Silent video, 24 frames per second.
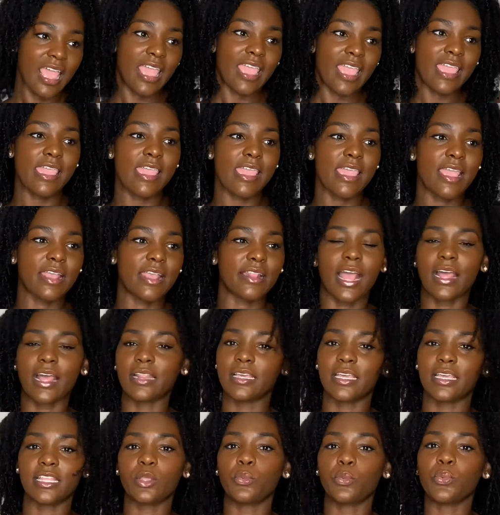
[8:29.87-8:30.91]
And I
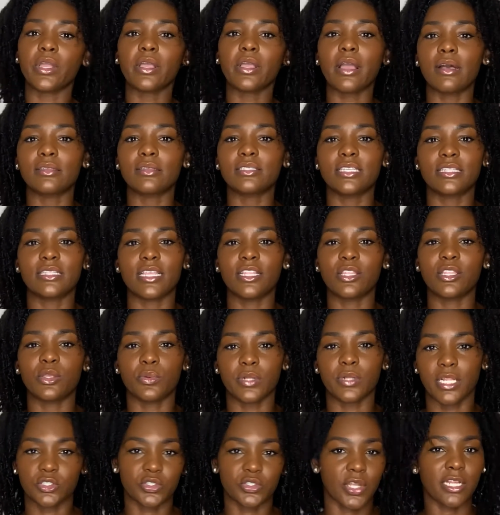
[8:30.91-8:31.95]
look at the workouts that they do.
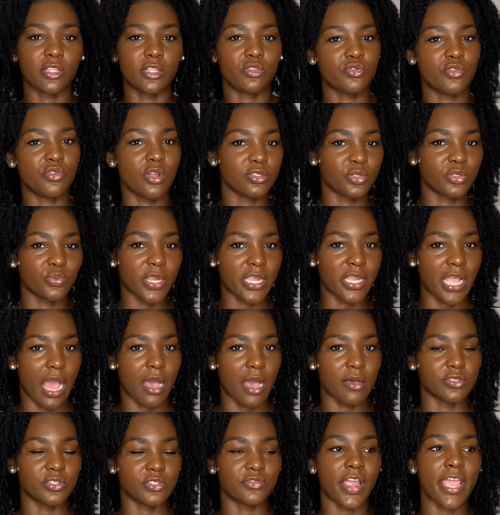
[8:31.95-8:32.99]
And I try to do those
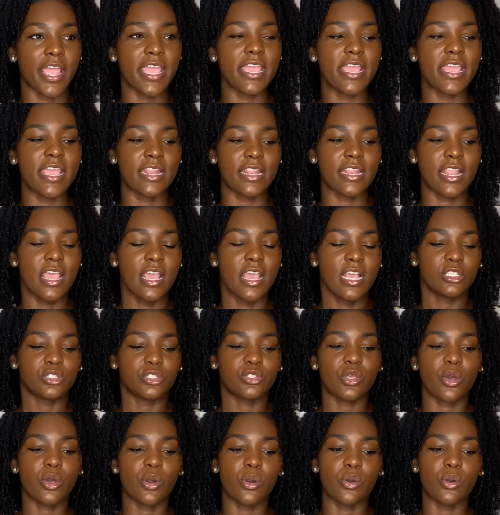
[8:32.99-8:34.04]
workouts, right? And
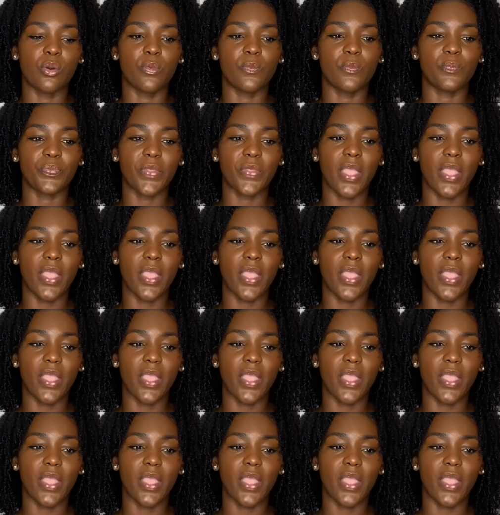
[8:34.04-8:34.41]
so